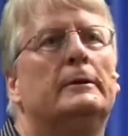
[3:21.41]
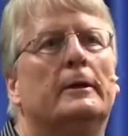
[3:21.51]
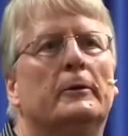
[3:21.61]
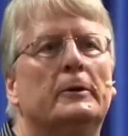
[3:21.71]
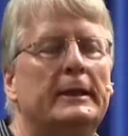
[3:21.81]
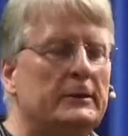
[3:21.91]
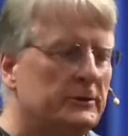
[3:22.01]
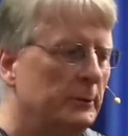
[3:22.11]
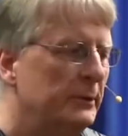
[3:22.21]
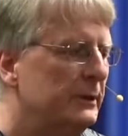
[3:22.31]
Now there
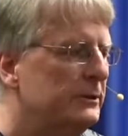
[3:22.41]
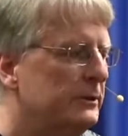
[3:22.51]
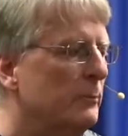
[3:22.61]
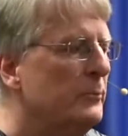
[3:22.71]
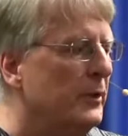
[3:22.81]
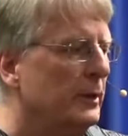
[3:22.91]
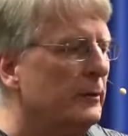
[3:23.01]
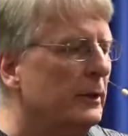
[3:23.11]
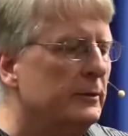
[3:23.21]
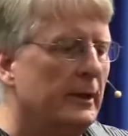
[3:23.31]
needs to be
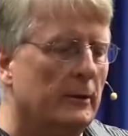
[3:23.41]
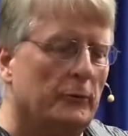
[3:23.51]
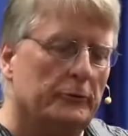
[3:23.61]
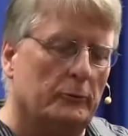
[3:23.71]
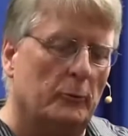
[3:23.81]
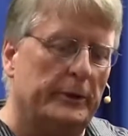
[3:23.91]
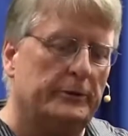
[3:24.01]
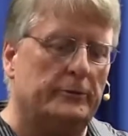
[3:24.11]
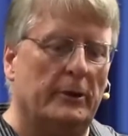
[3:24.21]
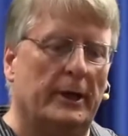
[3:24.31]
something that tells
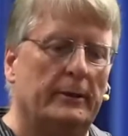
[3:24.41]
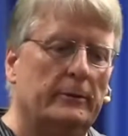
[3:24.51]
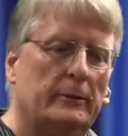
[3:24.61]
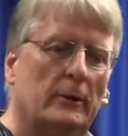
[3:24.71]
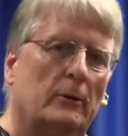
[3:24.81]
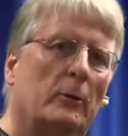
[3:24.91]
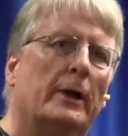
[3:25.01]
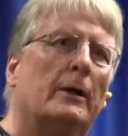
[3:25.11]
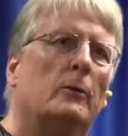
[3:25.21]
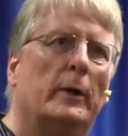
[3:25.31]
which train to go
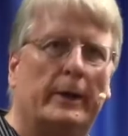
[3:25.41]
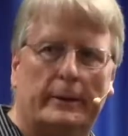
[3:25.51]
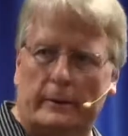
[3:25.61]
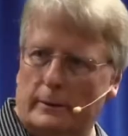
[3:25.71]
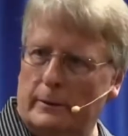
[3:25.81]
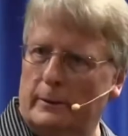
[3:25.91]
where, when,